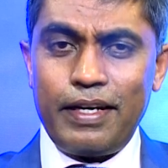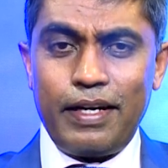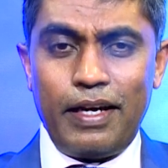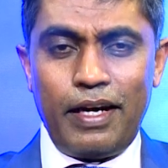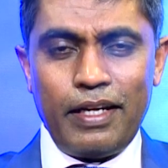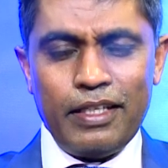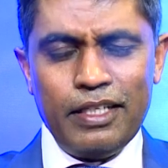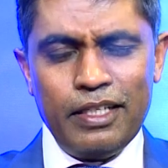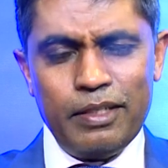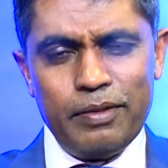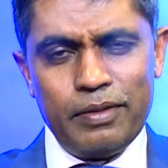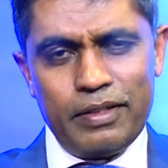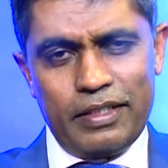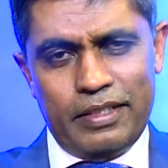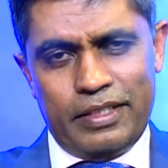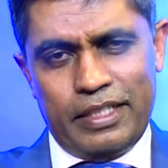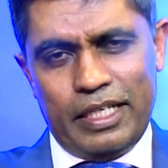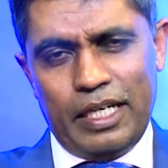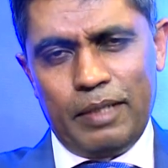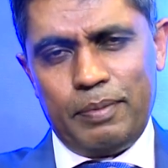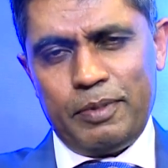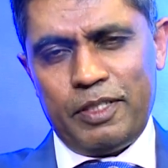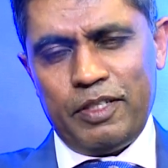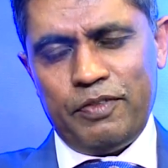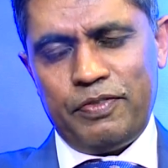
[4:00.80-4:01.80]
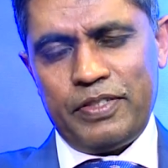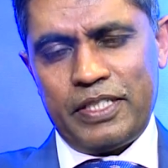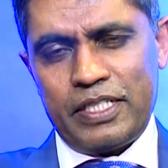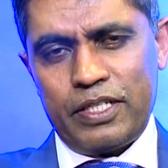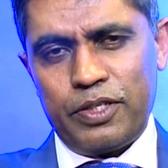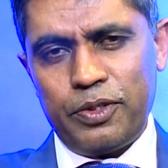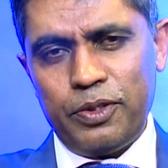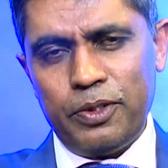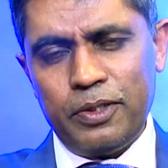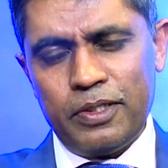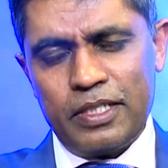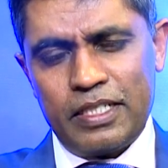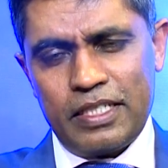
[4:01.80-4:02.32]
are other types of
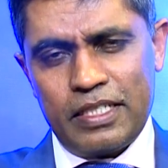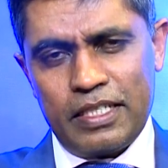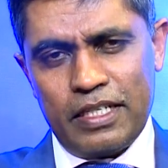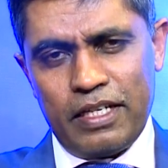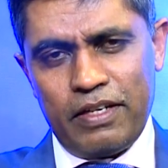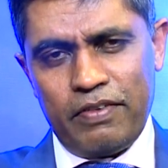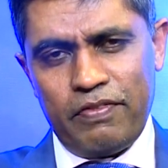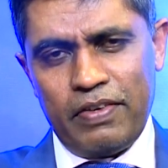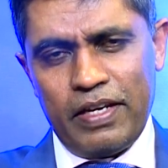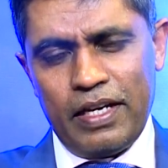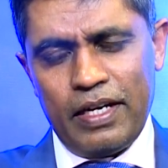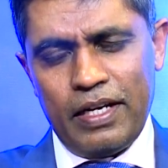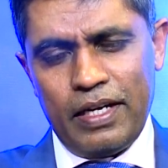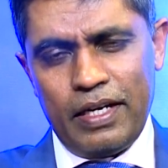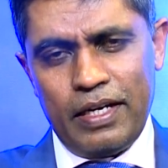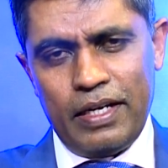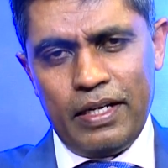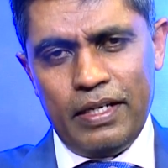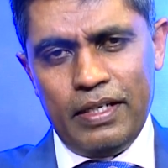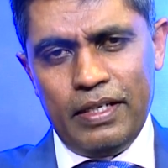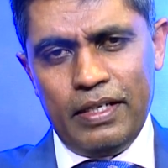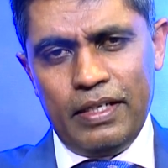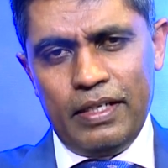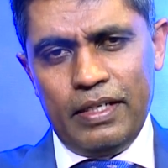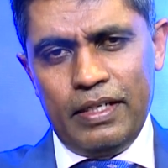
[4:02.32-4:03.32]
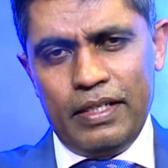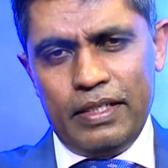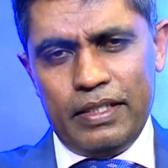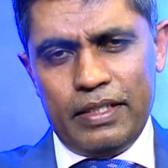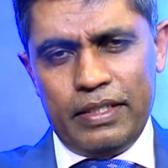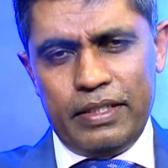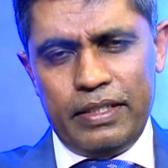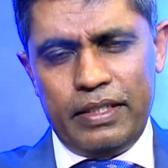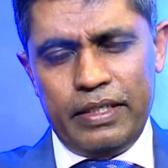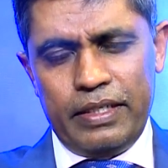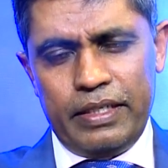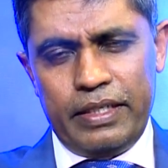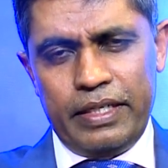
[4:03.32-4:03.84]
strokes where
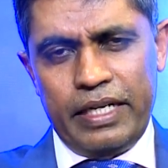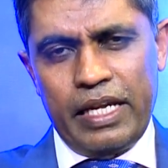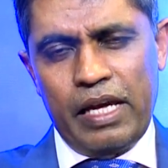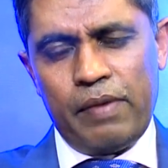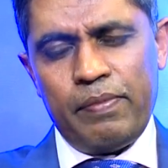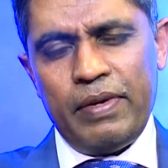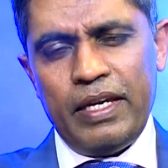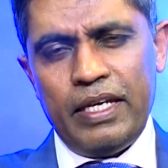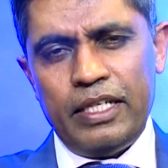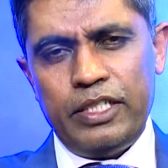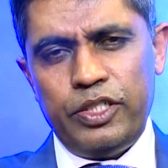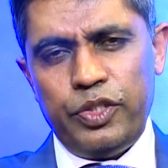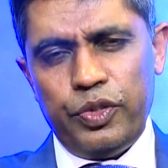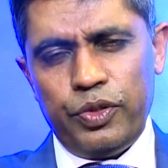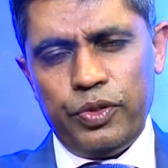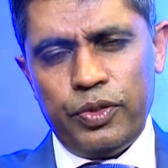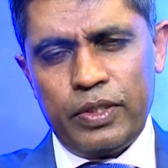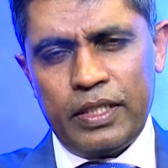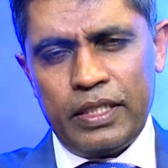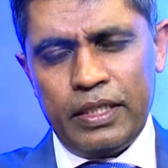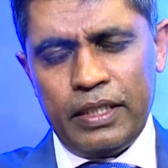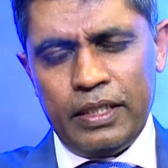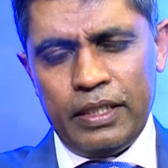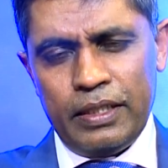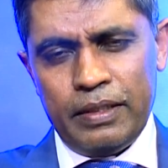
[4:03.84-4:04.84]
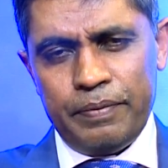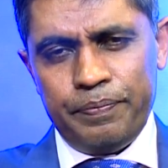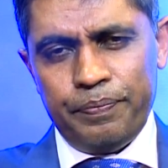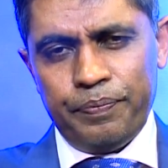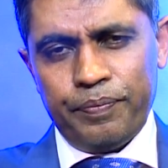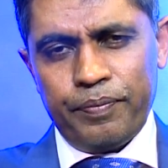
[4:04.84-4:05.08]
the damage occur